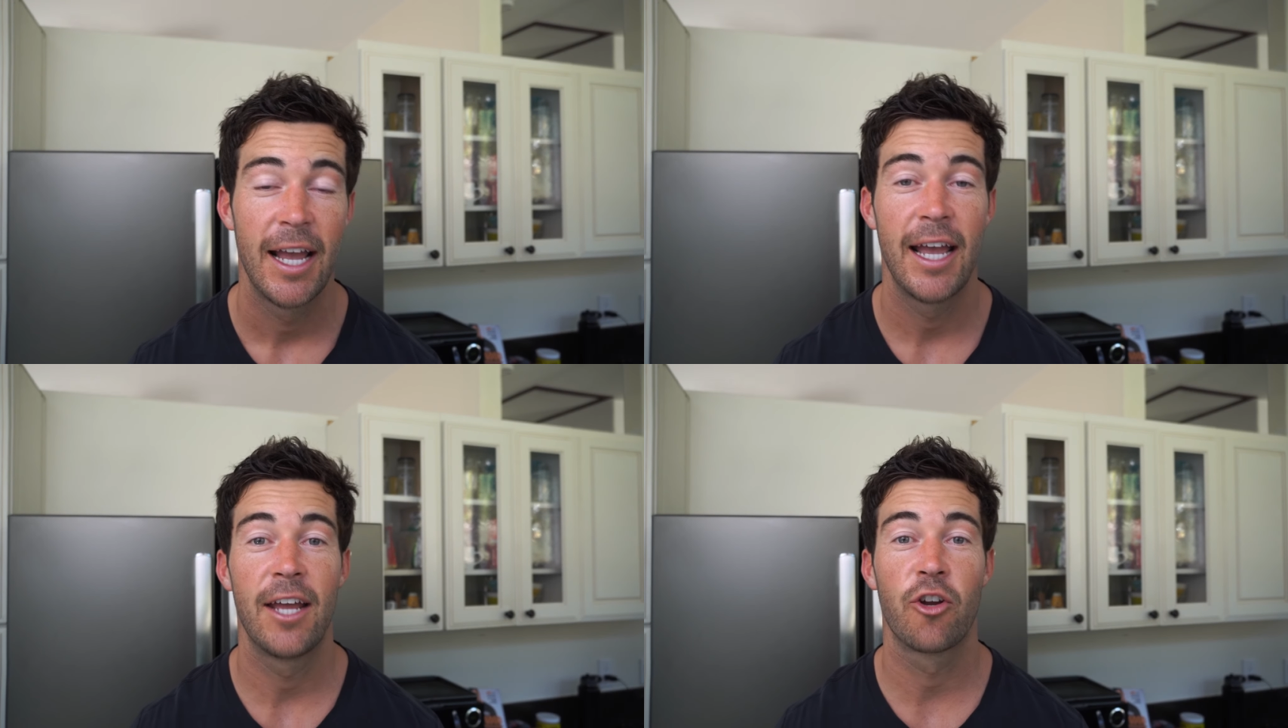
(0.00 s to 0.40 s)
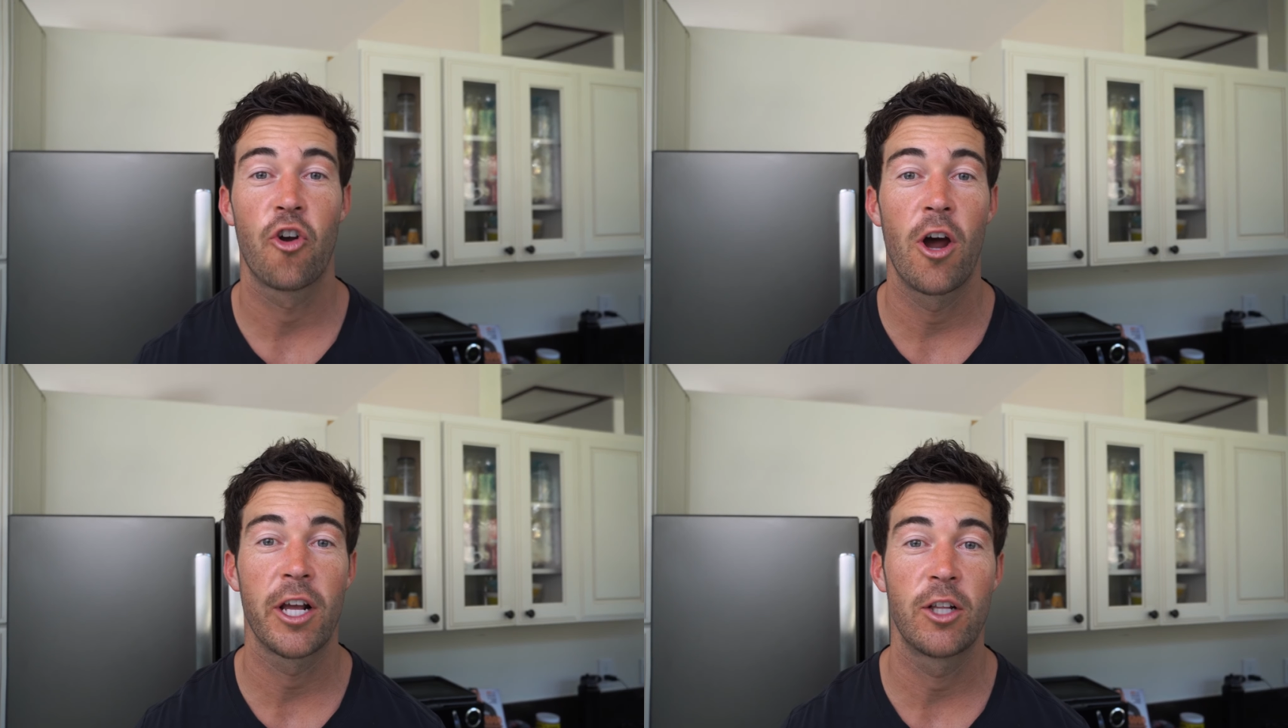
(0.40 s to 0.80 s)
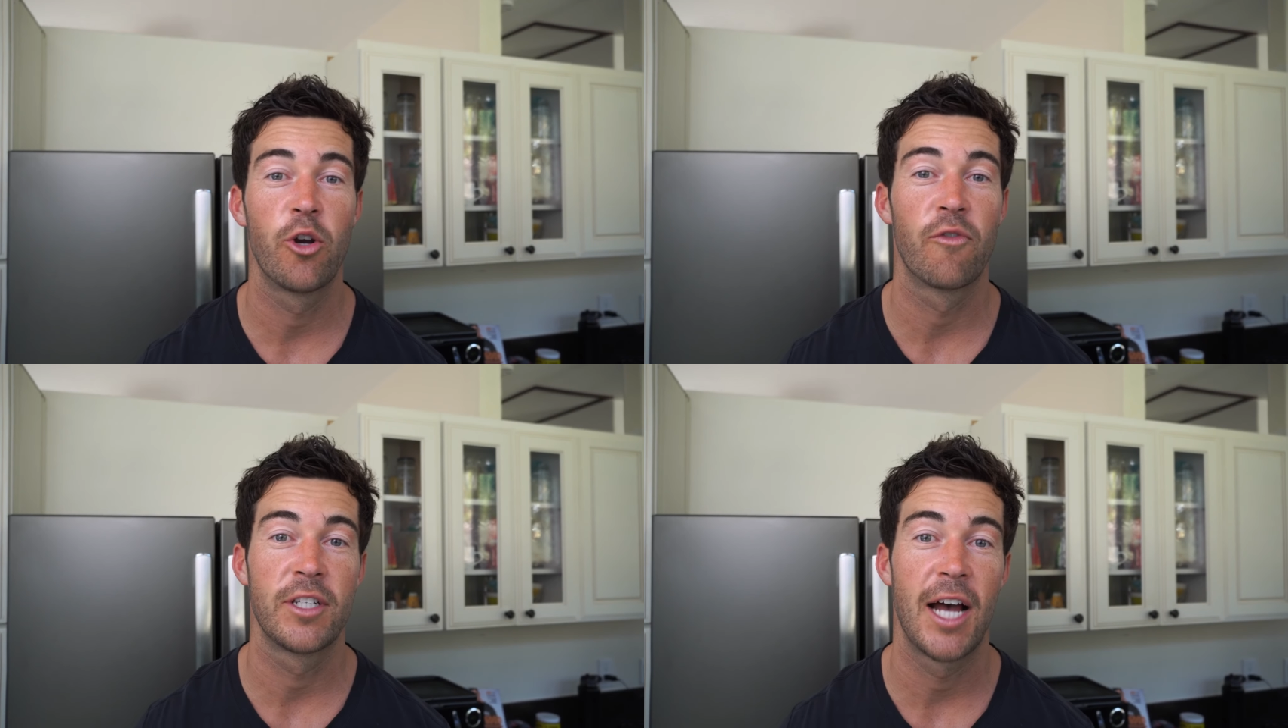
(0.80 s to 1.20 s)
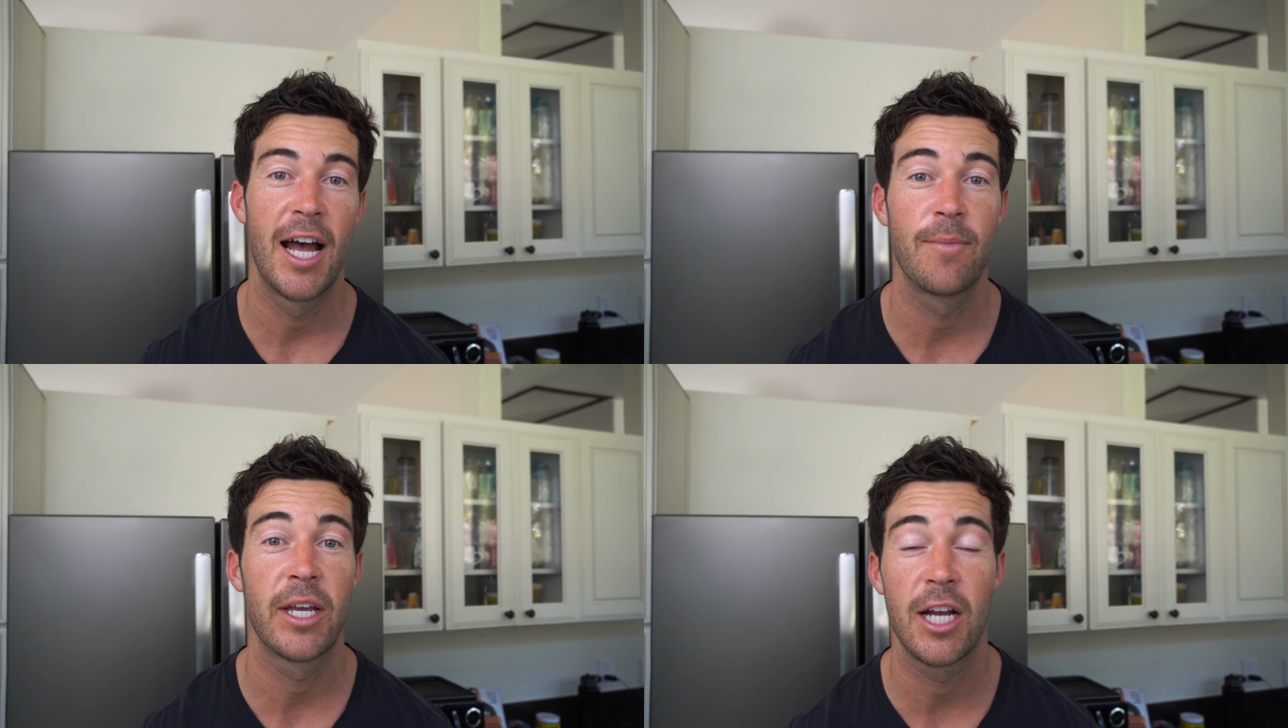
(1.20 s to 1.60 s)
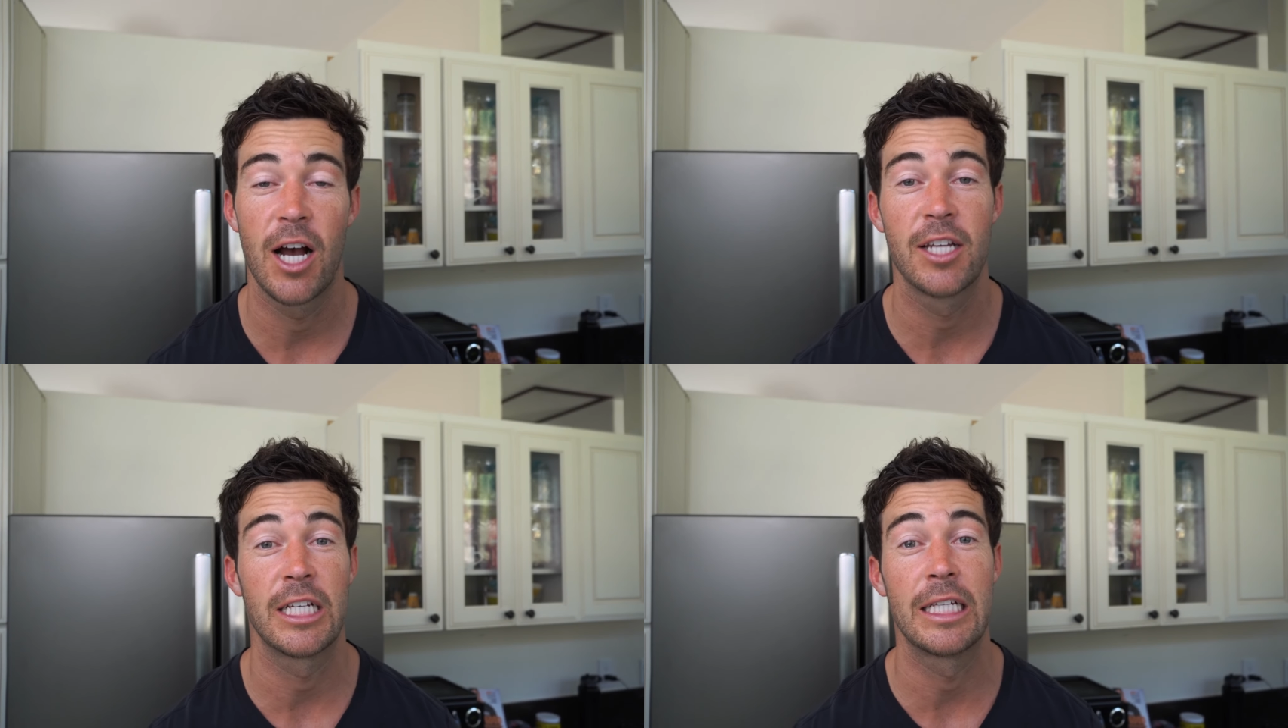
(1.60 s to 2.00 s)
and chronically over time can
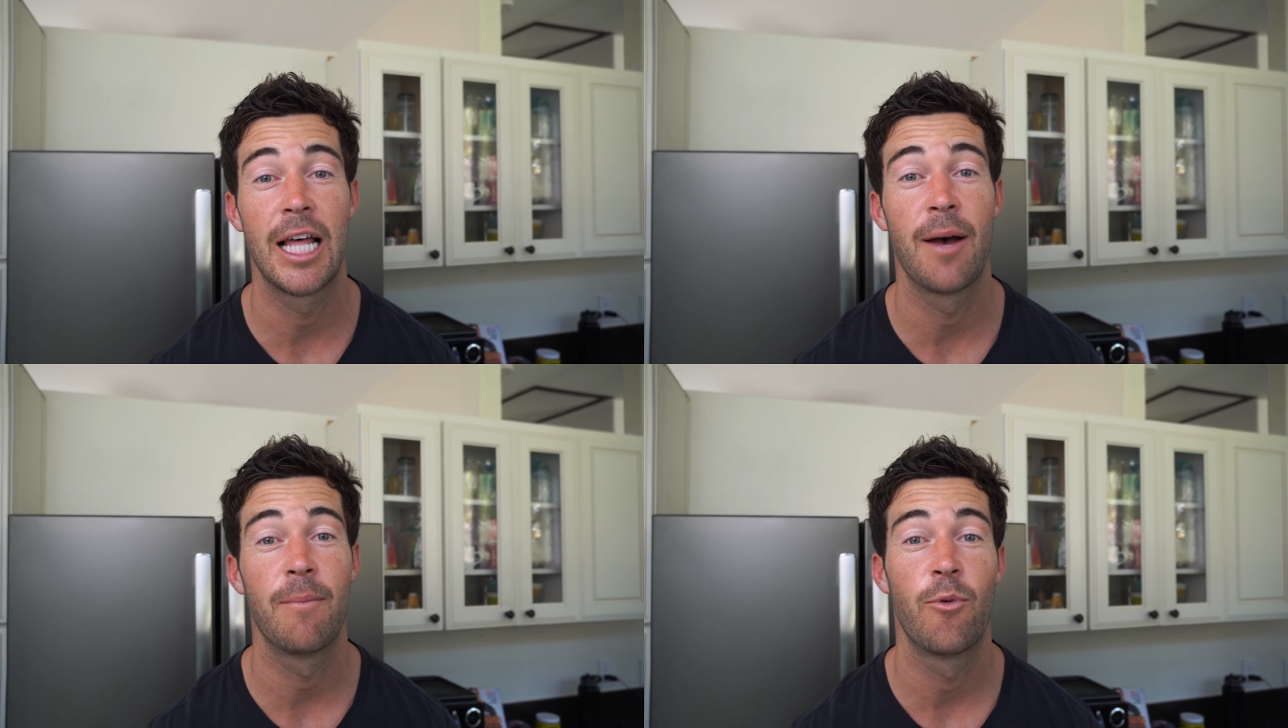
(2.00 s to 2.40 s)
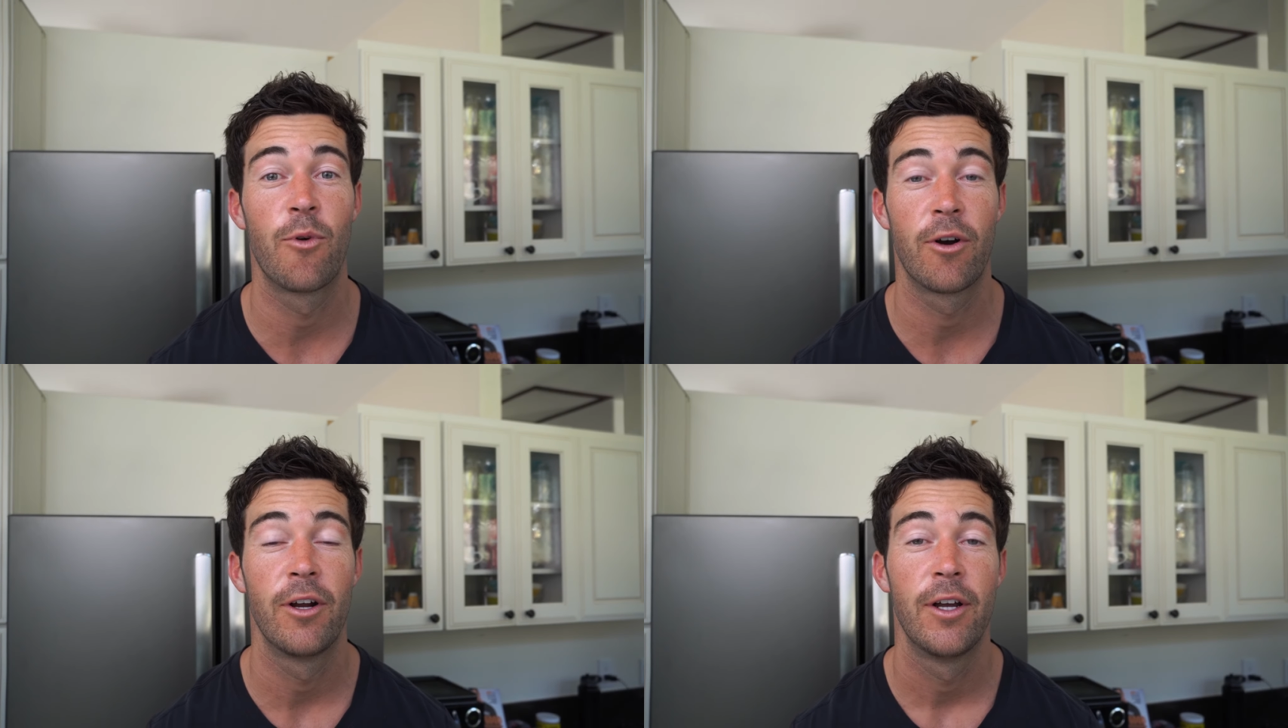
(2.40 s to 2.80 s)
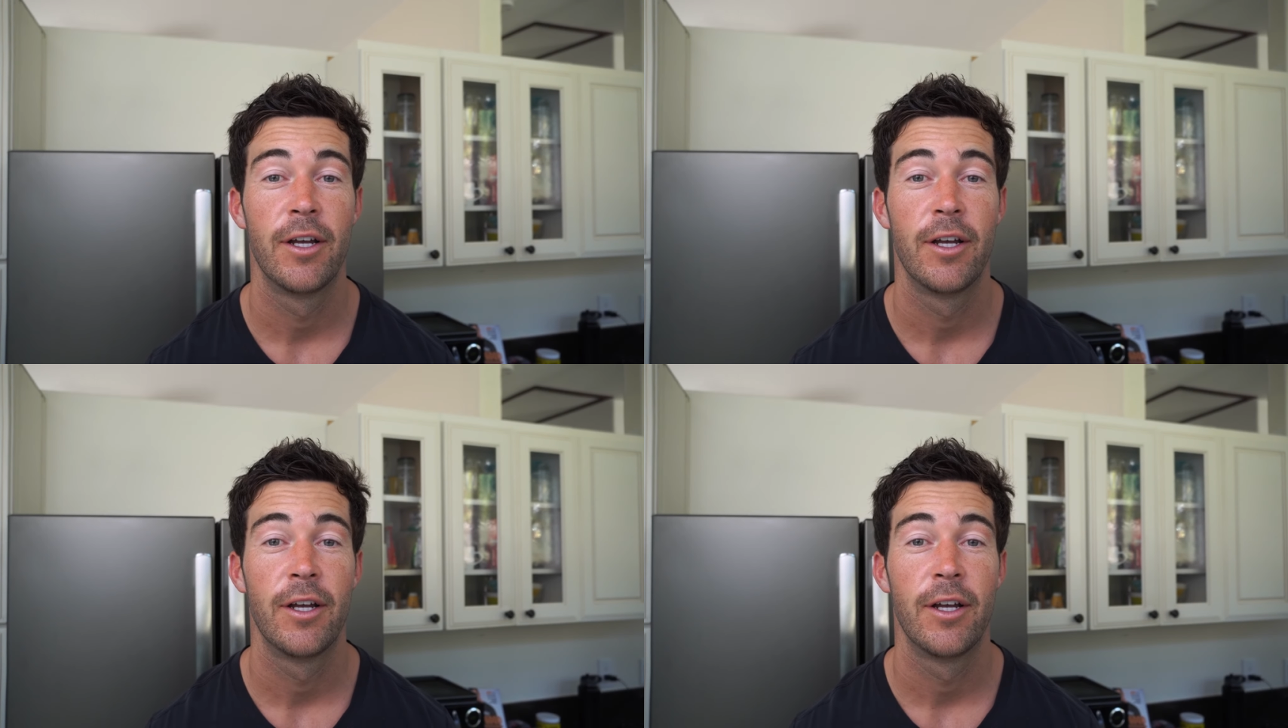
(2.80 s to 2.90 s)
cause a lot more